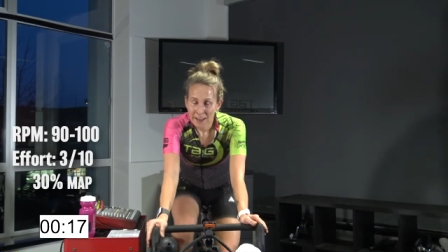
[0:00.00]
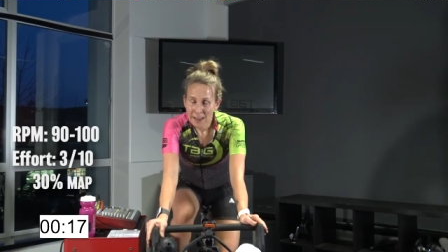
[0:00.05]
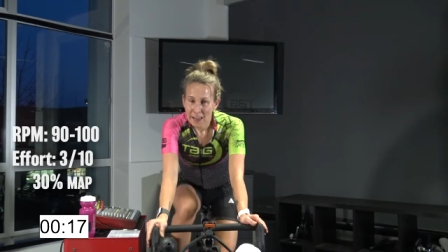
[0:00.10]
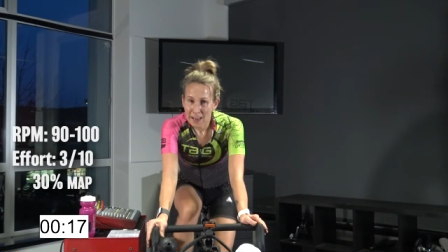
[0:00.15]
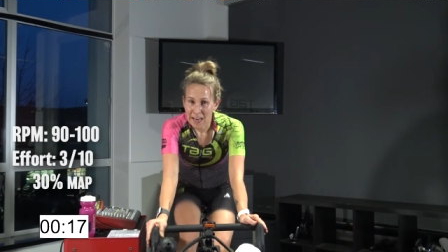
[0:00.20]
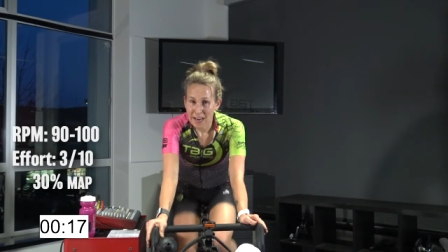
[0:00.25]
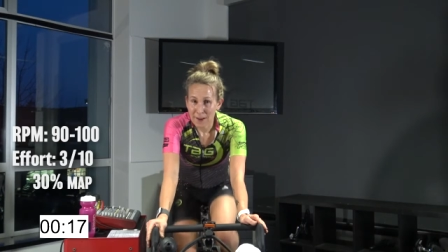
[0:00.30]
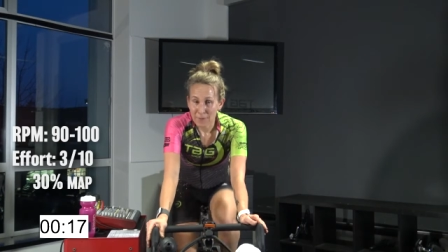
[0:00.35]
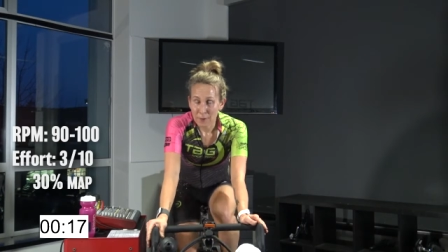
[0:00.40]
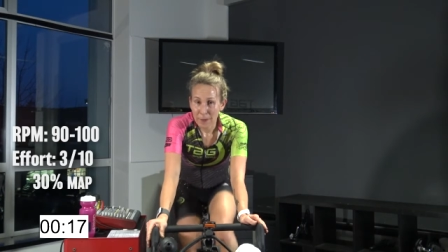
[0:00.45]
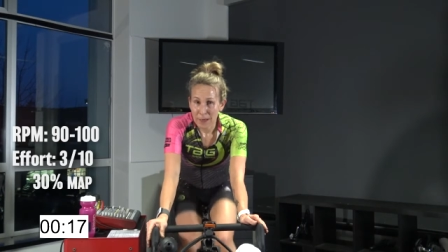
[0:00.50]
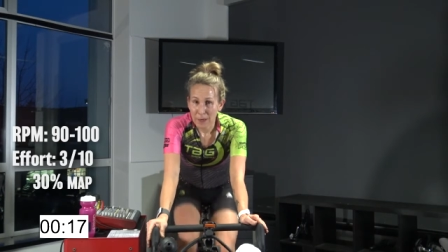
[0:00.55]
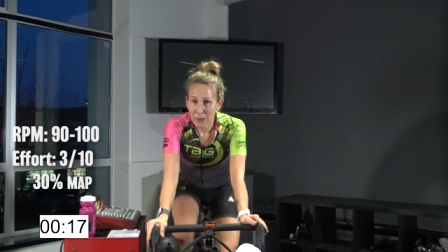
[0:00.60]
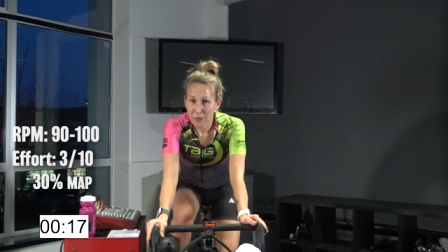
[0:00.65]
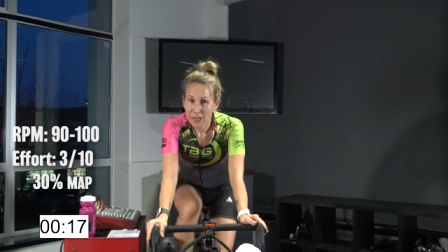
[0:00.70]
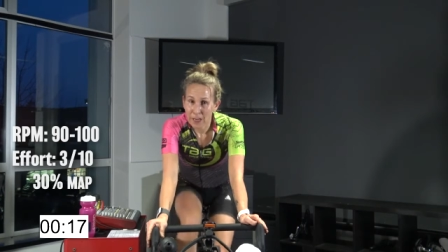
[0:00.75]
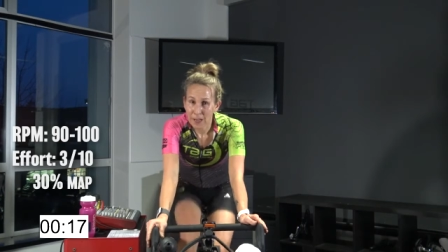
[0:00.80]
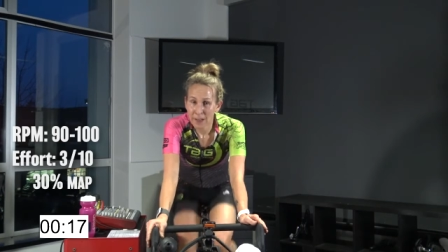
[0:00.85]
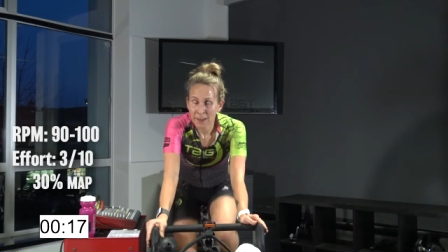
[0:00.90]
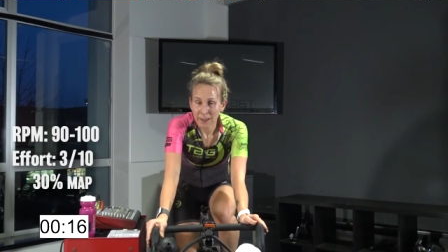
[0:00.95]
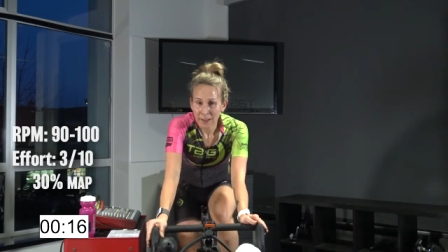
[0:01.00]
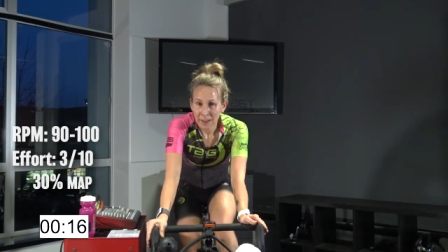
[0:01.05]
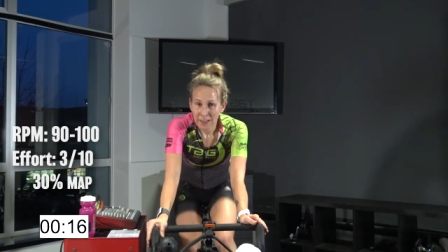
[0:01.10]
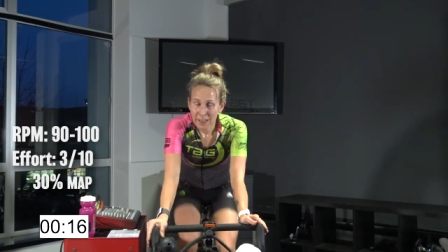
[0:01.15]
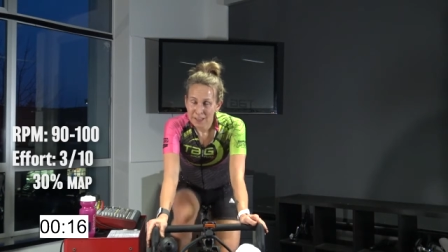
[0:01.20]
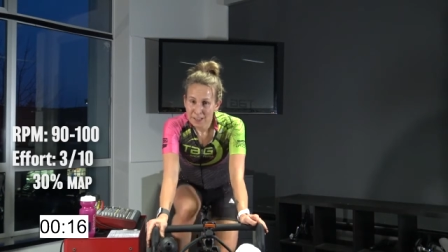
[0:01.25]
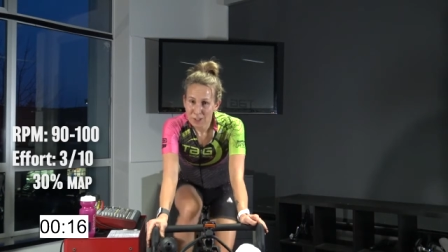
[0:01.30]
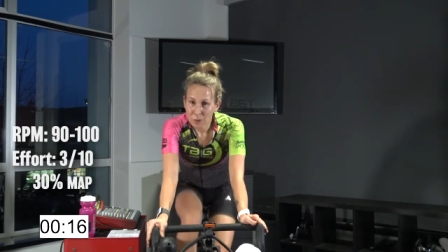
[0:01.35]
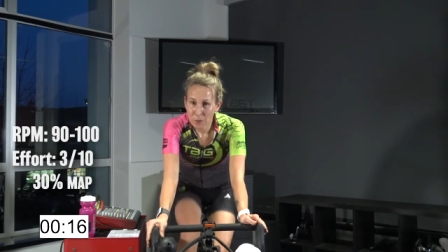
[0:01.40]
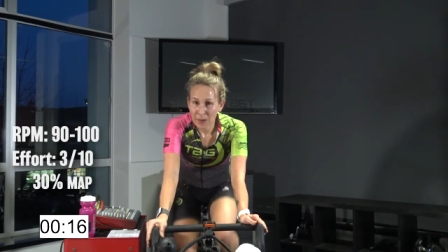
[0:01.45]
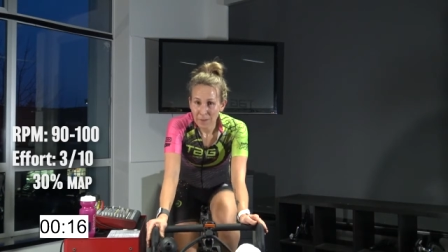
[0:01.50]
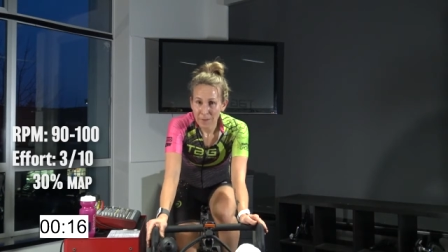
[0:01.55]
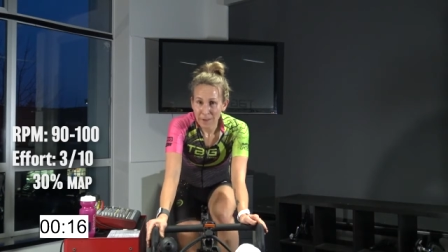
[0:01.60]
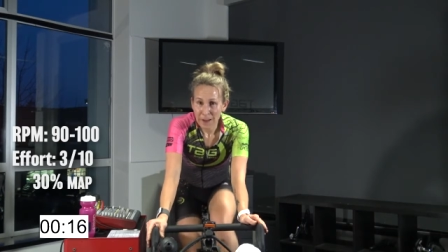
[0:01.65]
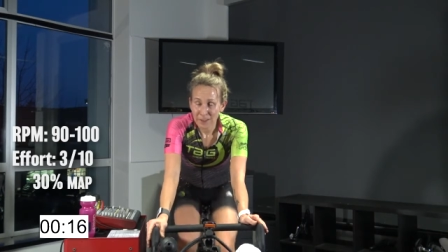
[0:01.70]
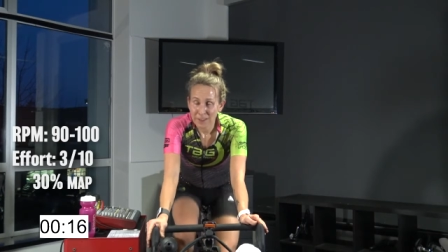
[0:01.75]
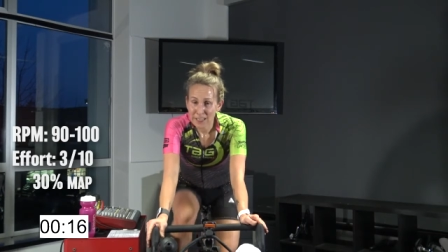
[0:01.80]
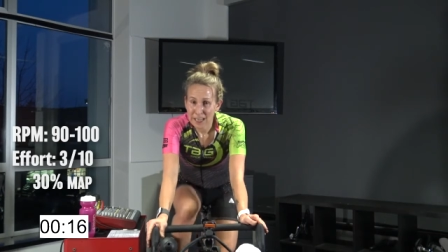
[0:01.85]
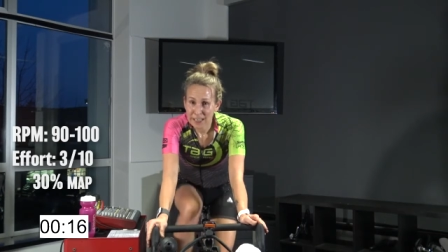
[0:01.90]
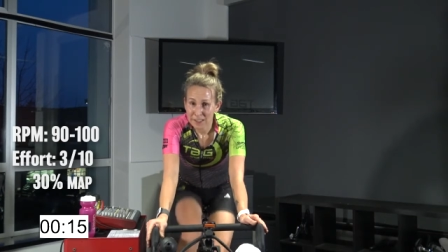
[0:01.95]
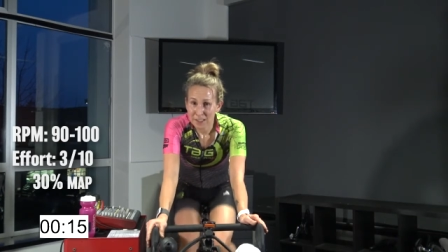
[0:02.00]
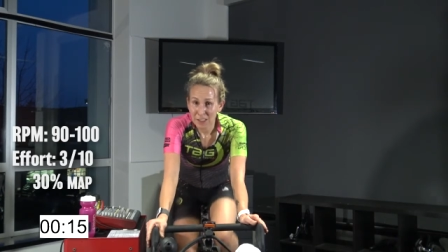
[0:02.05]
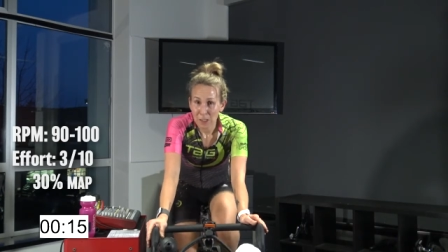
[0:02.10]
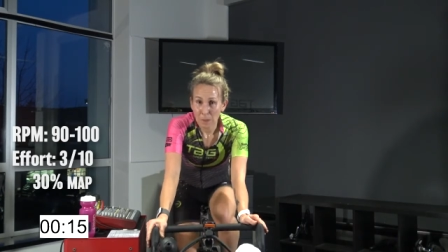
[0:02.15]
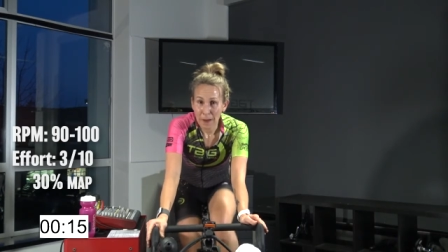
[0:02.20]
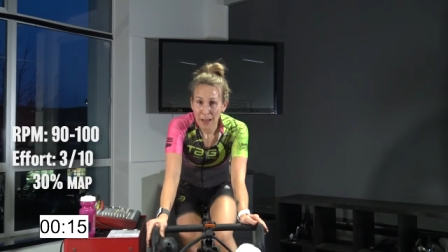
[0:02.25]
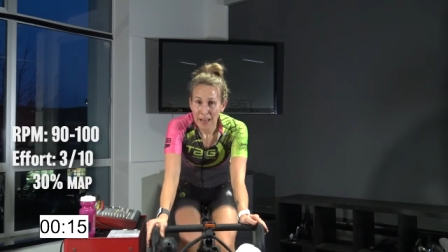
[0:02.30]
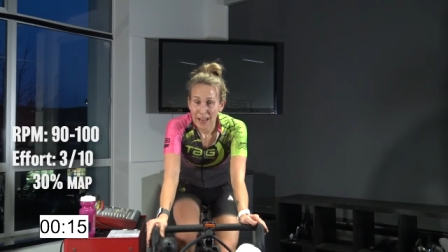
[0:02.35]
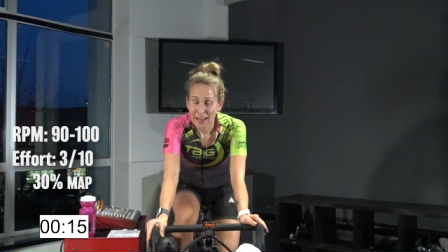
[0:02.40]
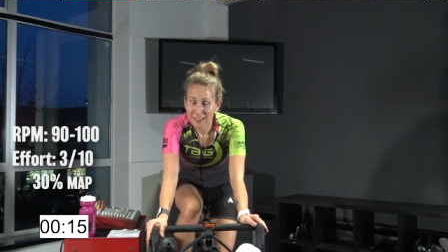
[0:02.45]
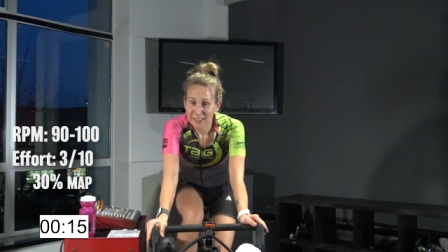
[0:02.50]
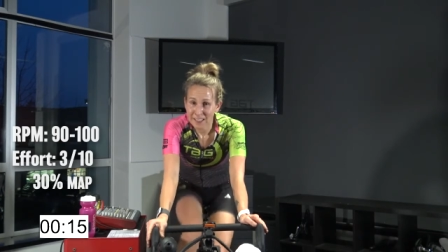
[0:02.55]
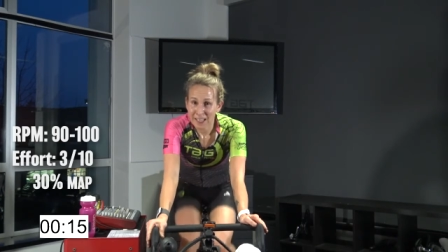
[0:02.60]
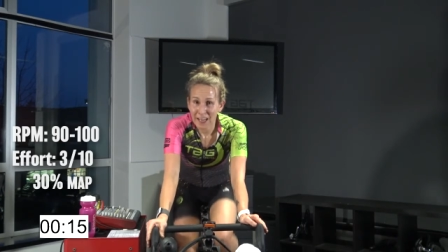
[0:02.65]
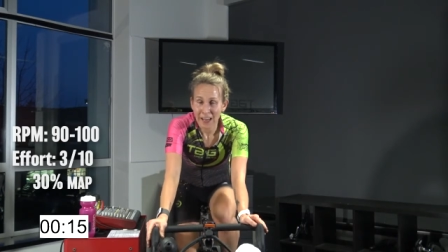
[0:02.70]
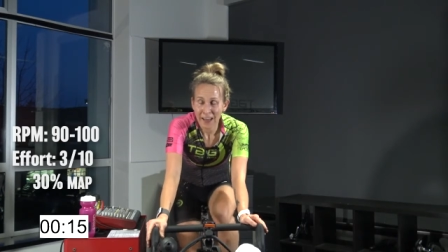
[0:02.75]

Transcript: and you have about 25 seconds to pass.